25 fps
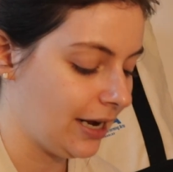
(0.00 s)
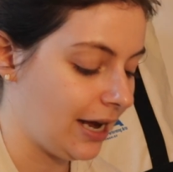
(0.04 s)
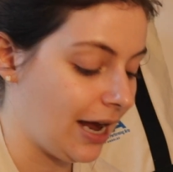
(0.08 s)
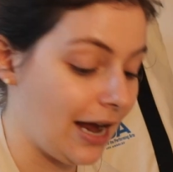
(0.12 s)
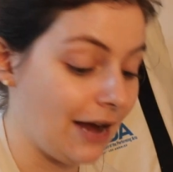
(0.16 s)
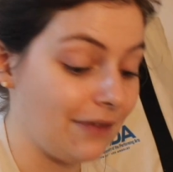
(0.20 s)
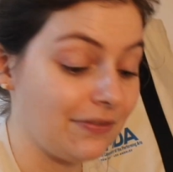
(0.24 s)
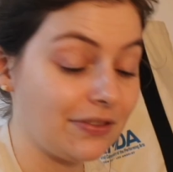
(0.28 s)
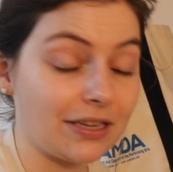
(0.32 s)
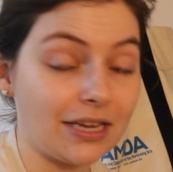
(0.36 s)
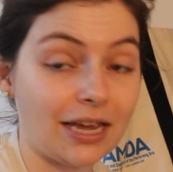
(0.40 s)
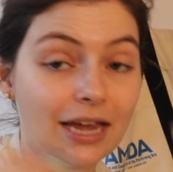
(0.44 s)
I
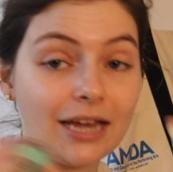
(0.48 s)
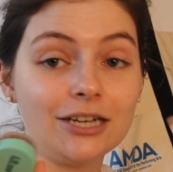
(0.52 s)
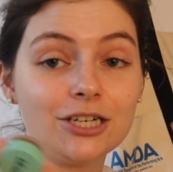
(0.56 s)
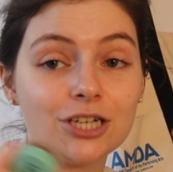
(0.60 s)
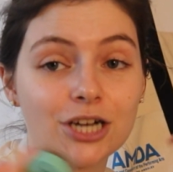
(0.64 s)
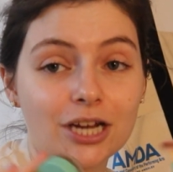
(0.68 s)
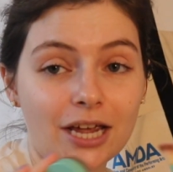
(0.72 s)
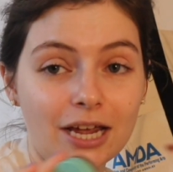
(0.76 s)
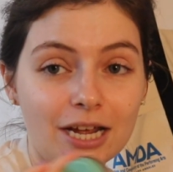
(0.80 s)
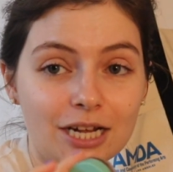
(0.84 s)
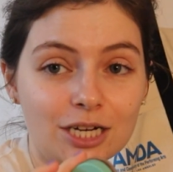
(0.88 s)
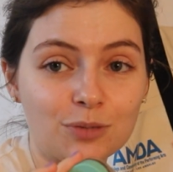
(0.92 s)
have the
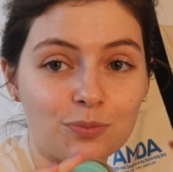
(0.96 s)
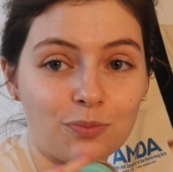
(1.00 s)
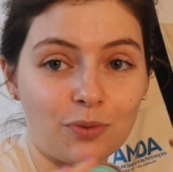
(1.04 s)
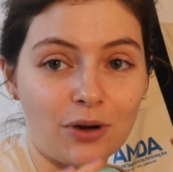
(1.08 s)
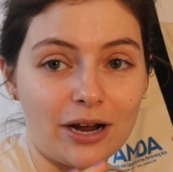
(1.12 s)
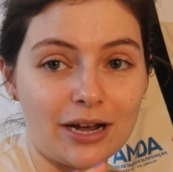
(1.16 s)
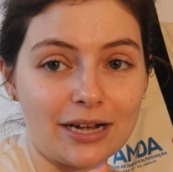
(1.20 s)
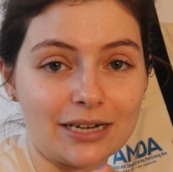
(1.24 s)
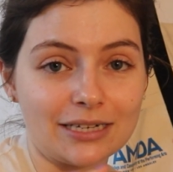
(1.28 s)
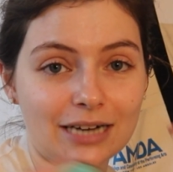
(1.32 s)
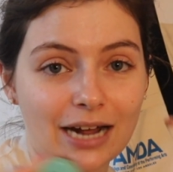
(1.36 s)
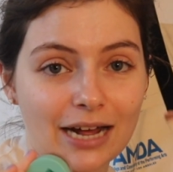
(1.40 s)
KJH
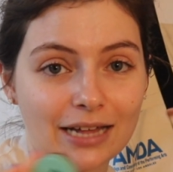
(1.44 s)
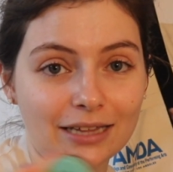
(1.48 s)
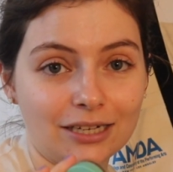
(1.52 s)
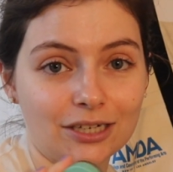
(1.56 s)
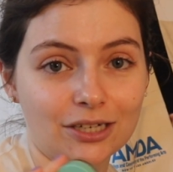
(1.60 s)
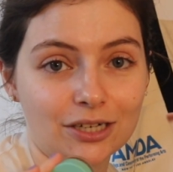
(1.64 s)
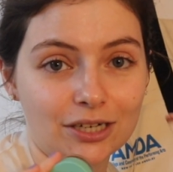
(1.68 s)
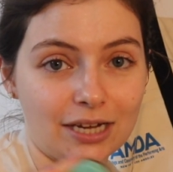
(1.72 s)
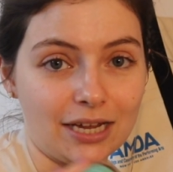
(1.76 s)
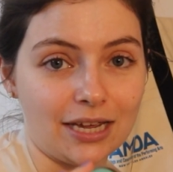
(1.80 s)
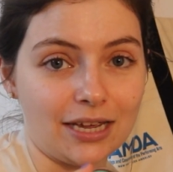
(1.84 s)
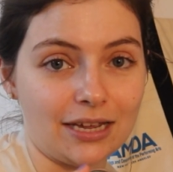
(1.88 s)
brand
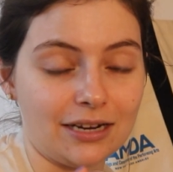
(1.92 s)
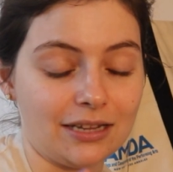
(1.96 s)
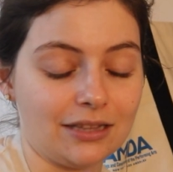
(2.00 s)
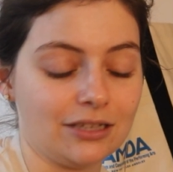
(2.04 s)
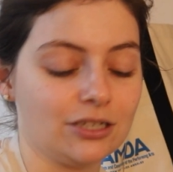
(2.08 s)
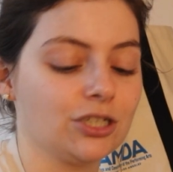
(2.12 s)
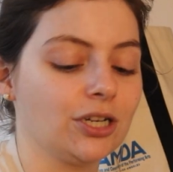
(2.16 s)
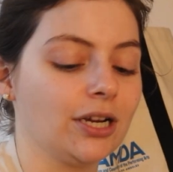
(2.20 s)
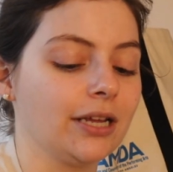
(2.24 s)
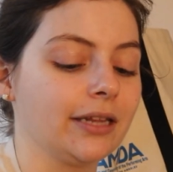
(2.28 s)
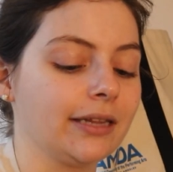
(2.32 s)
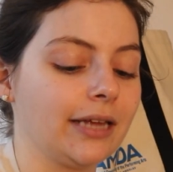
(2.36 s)
highlighter kit in the
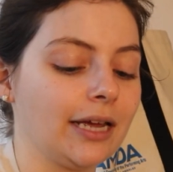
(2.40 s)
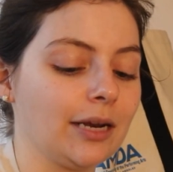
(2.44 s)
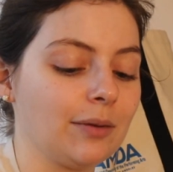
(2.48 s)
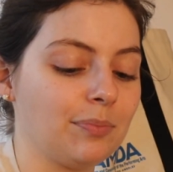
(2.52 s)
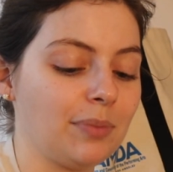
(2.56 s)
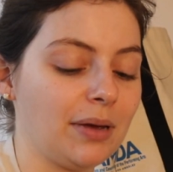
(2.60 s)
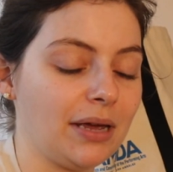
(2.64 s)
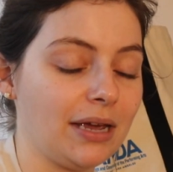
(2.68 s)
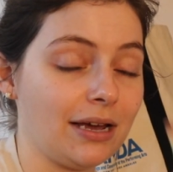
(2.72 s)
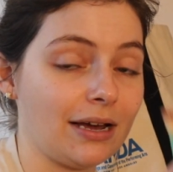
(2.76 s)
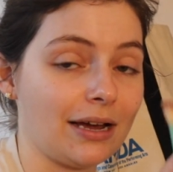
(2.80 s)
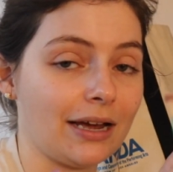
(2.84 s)
shade Light
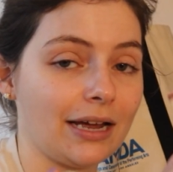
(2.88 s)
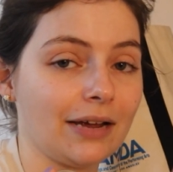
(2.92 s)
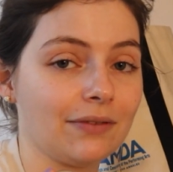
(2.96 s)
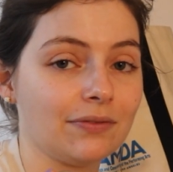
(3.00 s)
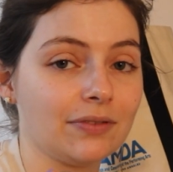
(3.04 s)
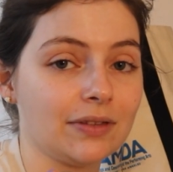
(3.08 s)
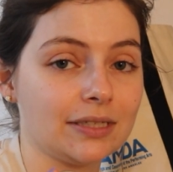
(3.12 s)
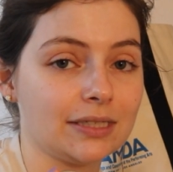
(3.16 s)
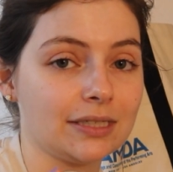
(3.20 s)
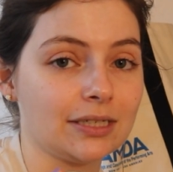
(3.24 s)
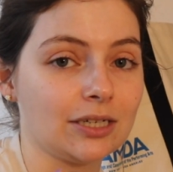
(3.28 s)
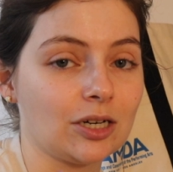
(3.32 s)
Pink. I
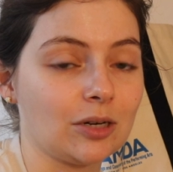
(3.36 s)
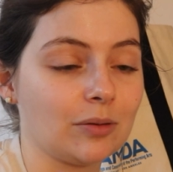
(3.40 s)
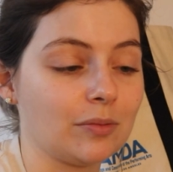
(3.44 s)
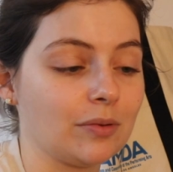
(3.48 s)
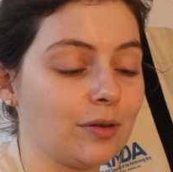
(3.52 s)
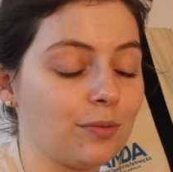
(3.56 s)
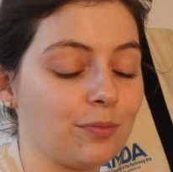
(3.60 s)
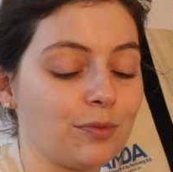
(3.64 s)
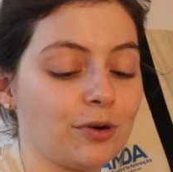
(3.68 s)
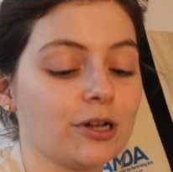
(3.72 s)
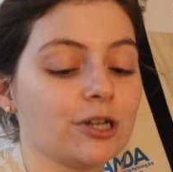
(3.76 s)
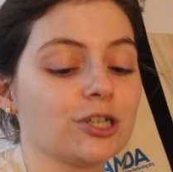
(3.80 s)
have the serum,
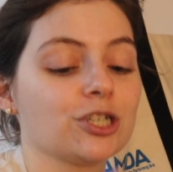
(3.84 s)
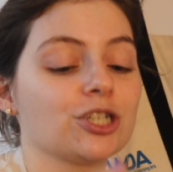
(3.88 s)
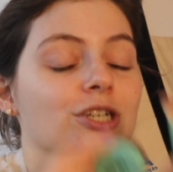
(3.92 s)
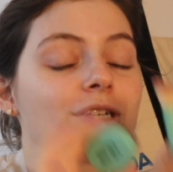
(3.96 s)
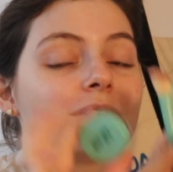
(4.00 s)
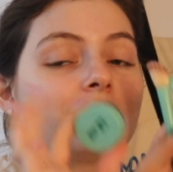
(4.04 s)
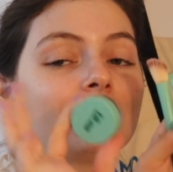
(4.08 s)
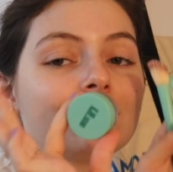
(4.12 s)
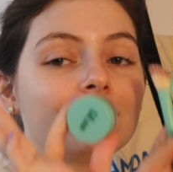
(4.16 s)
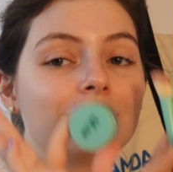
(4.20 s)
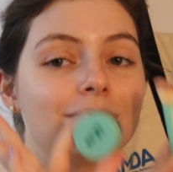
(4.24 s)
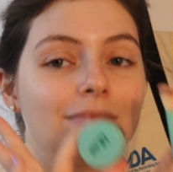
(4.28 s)
the brush,
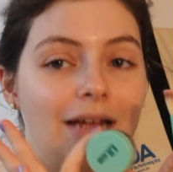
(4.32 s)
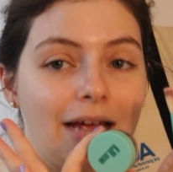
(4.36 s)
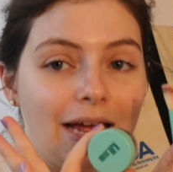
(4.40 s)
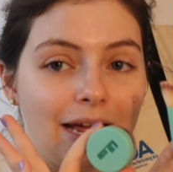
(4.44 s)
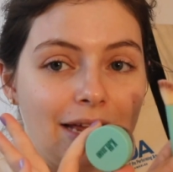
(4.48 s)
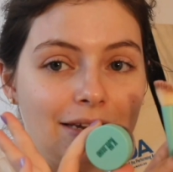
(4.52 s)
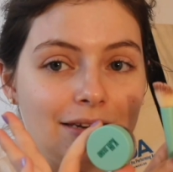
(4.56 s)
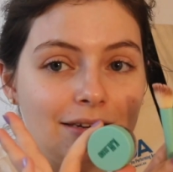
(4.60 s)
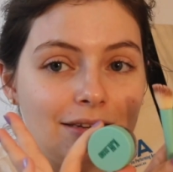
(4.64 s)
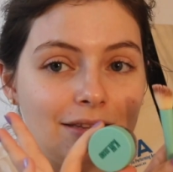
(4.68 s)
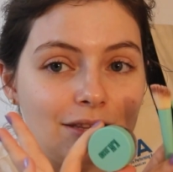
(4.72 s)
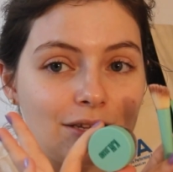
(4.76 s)

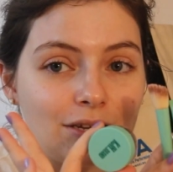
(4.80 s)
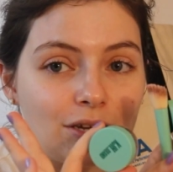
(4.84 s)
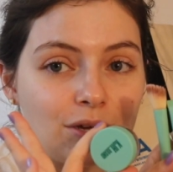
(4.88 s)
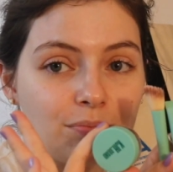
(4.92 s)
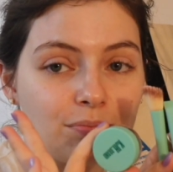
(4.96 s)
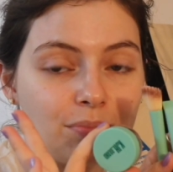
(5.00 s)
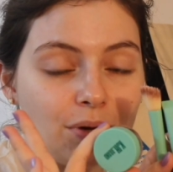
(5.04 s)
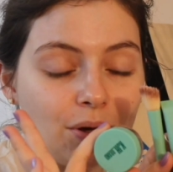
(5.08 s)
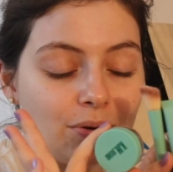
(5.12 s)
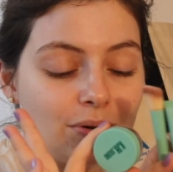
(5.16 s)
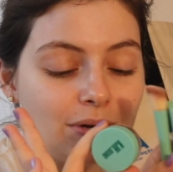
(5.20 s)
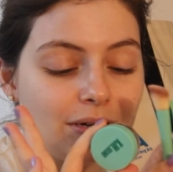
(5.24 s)
and the
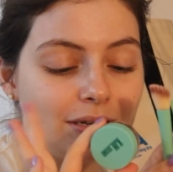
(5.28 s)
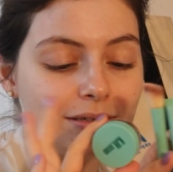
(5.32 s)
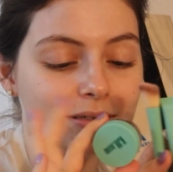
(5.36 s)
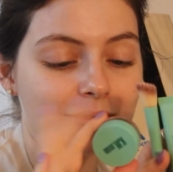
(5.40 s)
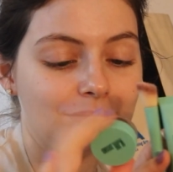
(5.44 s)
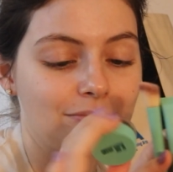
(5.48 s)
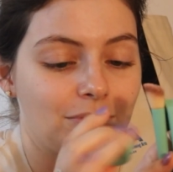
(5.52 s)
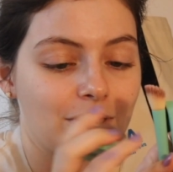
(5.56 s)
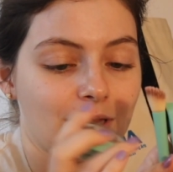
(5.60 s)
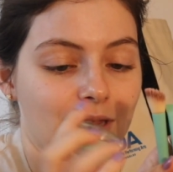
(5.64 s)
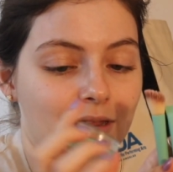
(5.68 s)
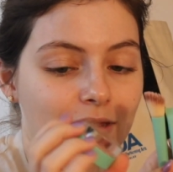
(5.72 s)

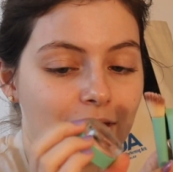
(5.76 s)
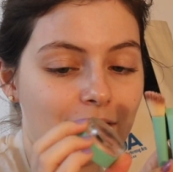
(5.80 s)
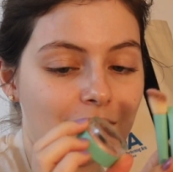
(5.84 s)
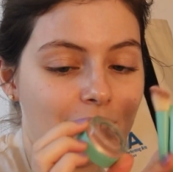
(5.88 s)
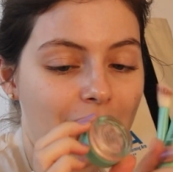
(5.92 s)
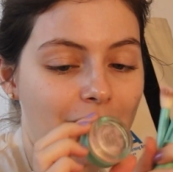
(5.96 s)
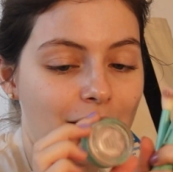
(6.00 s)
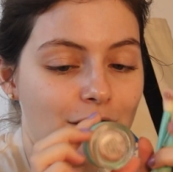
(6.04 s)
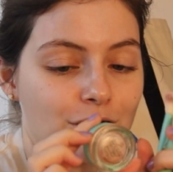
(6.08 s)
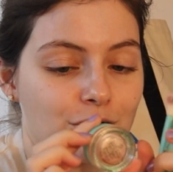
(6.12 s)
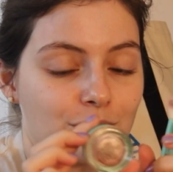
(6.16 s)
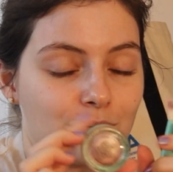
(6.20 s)
component with the
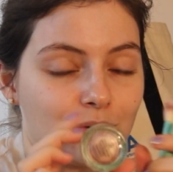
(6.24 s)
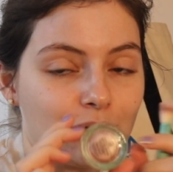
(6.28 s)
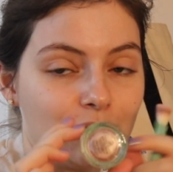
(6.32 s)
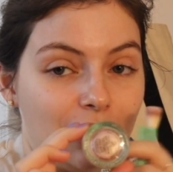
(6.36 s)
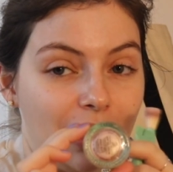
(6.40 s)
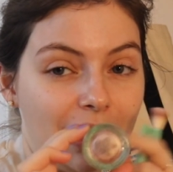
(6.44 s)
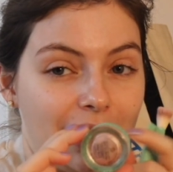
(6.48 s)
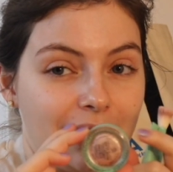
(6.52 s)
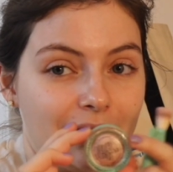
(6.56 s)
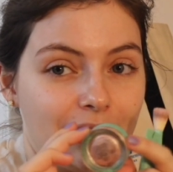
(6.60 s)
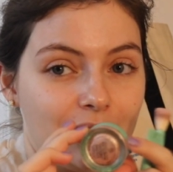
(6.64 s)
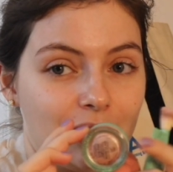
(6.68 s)
actual
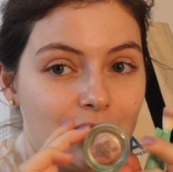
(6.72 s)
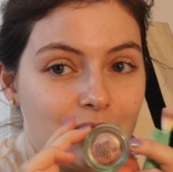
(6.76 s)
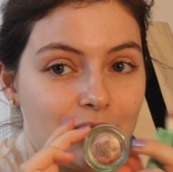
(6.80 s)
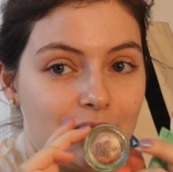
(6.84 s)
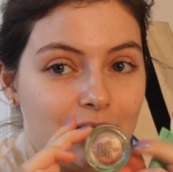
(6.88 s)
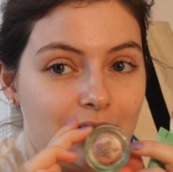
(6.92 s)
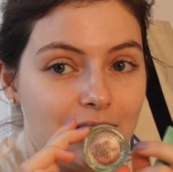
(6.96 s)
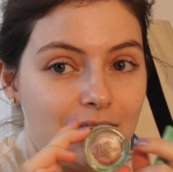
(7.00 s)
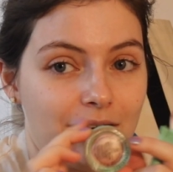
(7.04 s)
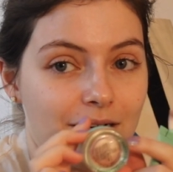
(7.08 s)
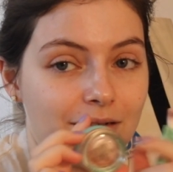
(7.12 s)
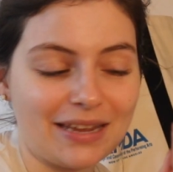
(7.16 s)
highlighter
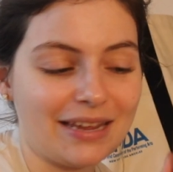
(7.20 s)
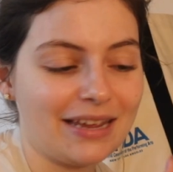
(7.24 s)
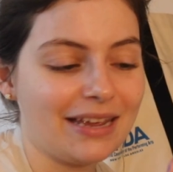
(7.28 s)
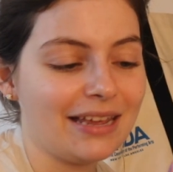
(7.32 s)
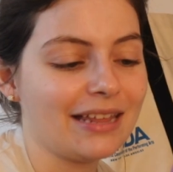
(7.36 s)
in it.